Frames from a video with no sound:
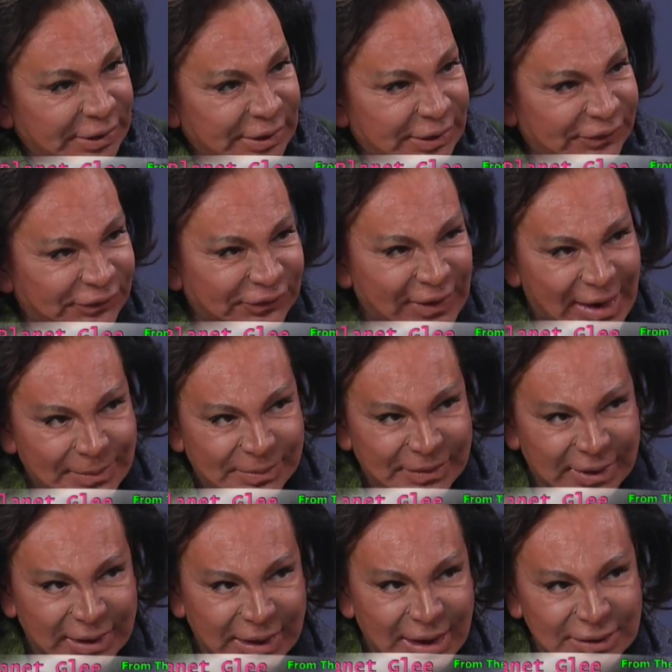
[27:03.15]

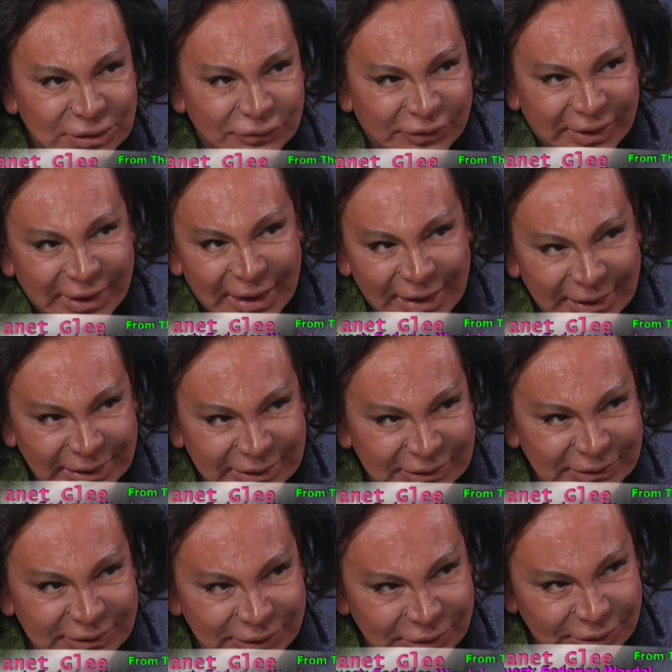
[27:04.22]
some kind of
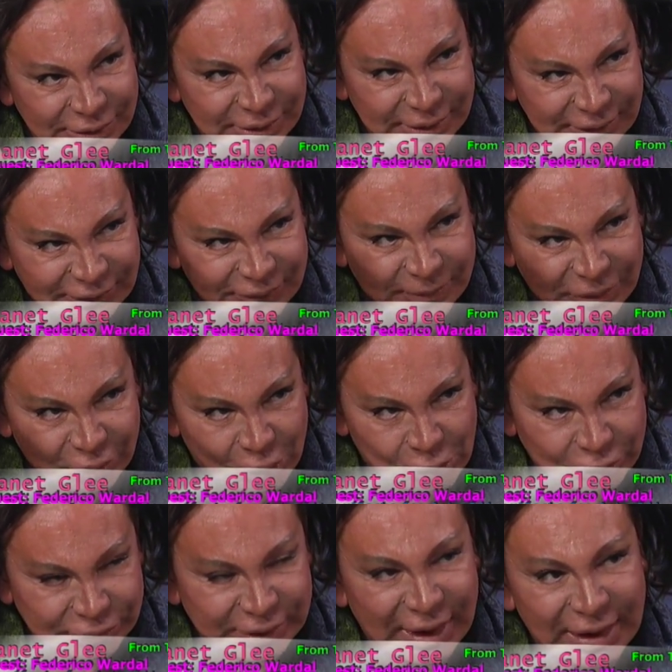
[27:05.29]
reality, Is
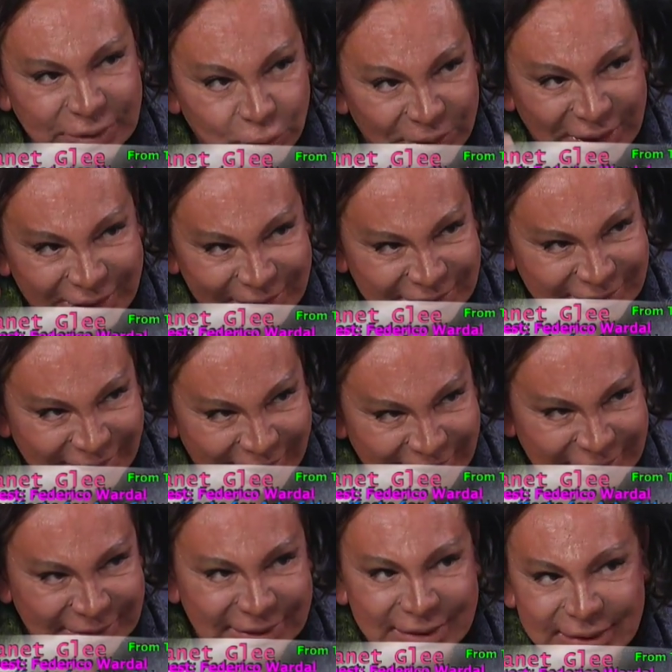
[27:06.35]
beyond, and we need
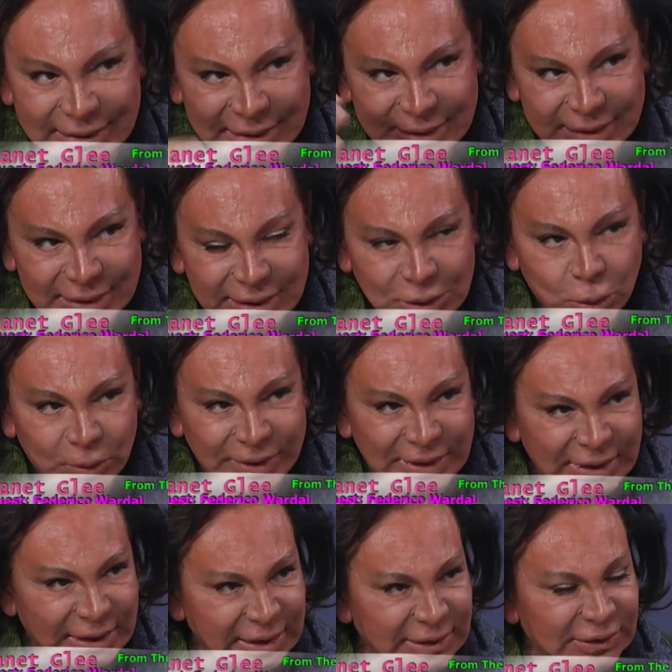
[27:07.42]
that. We
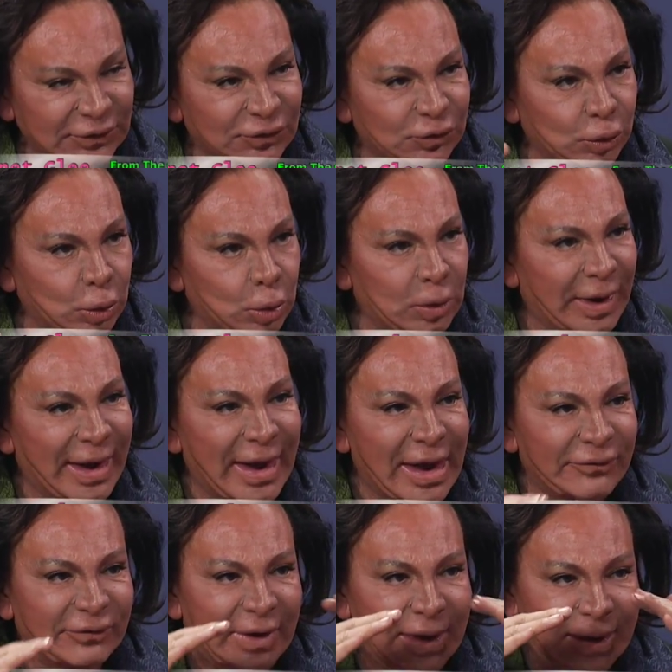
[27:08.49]
need to
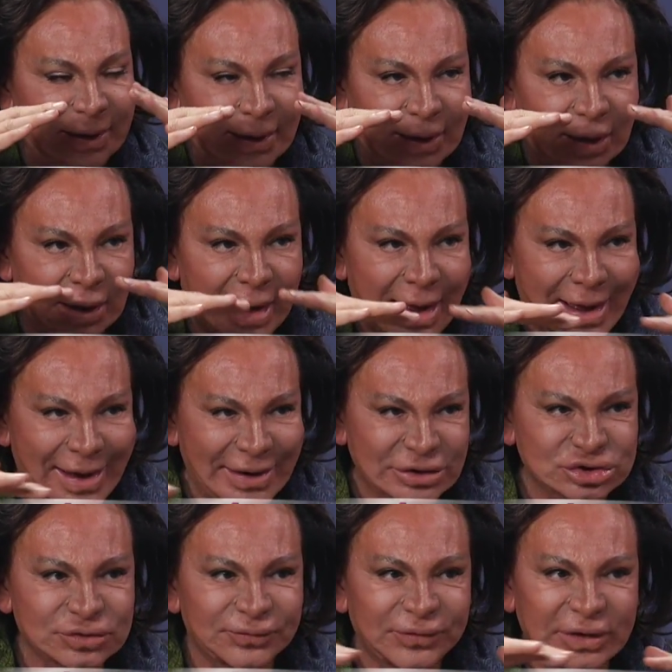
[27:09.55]
have a
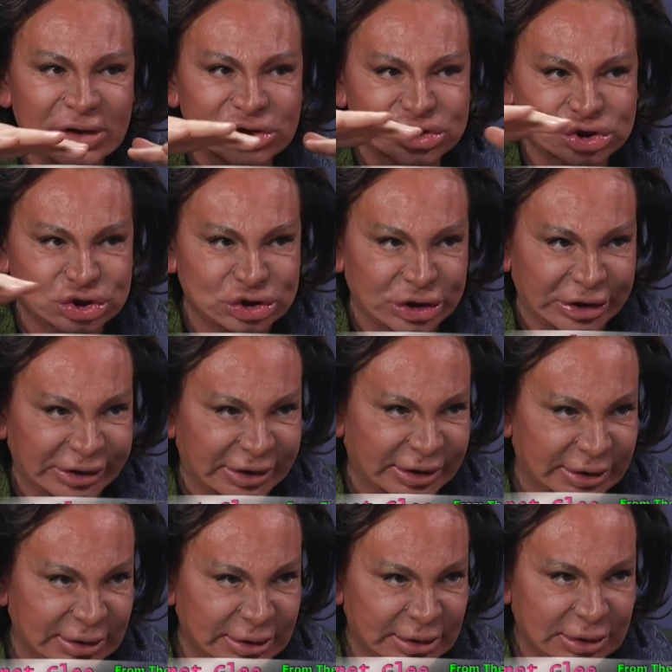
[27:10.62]
large vision,
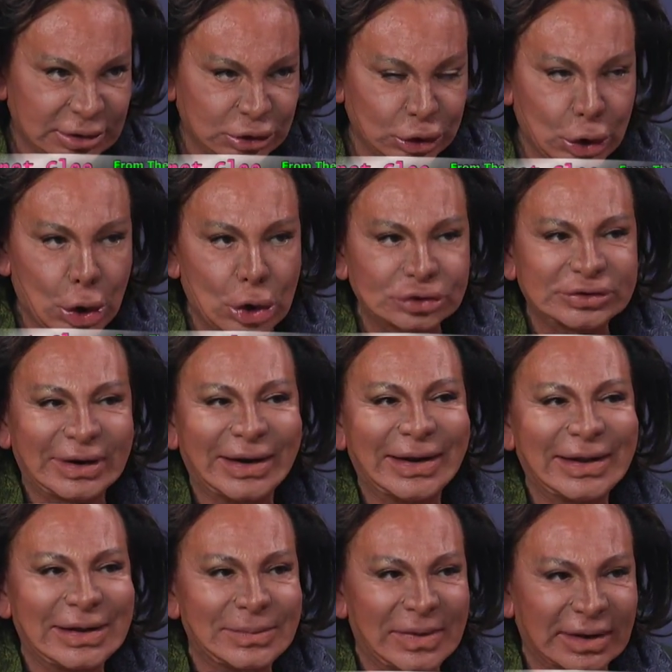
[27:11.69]
not
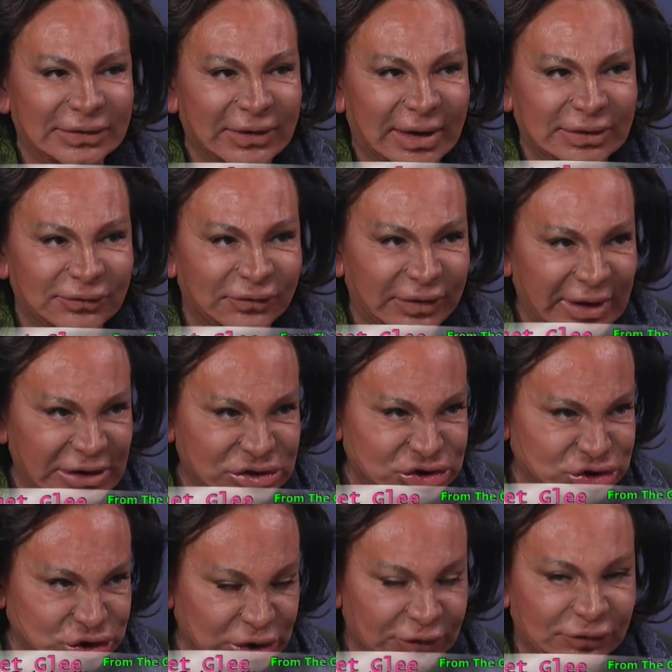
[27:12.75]
limited
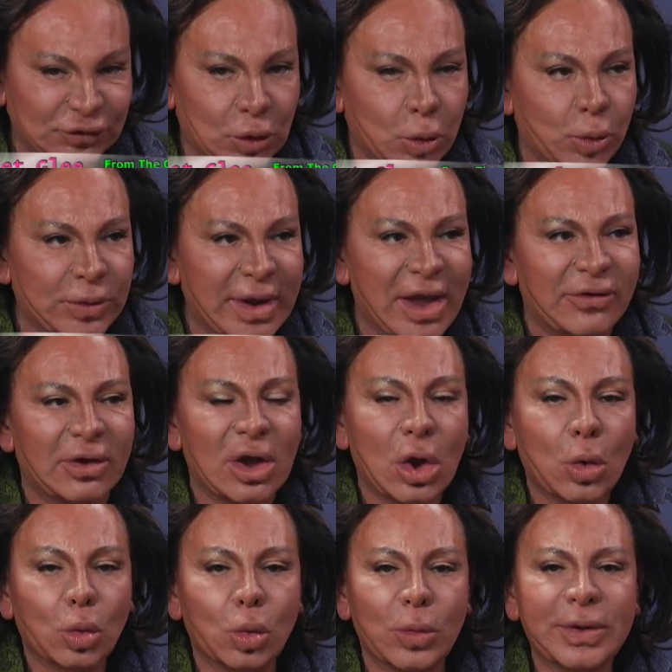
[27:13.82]
vision. So we
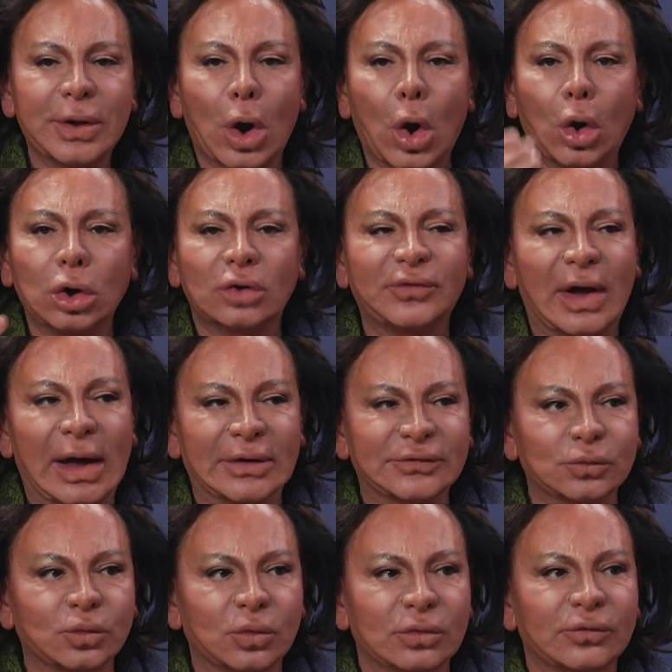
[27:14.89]
all of us,
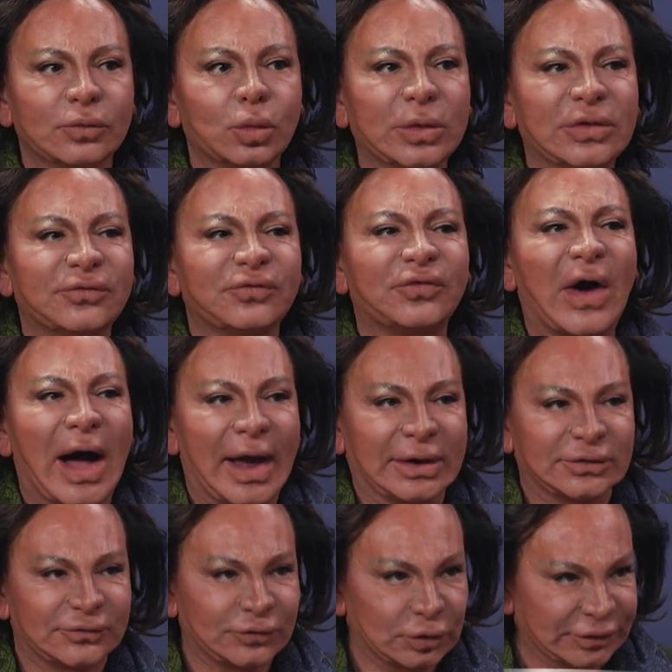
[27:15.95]
we
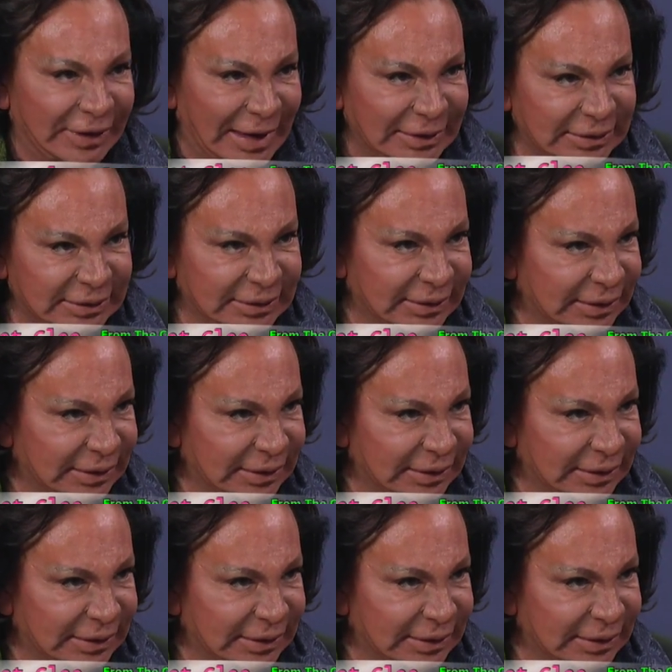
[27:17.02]
fight for that.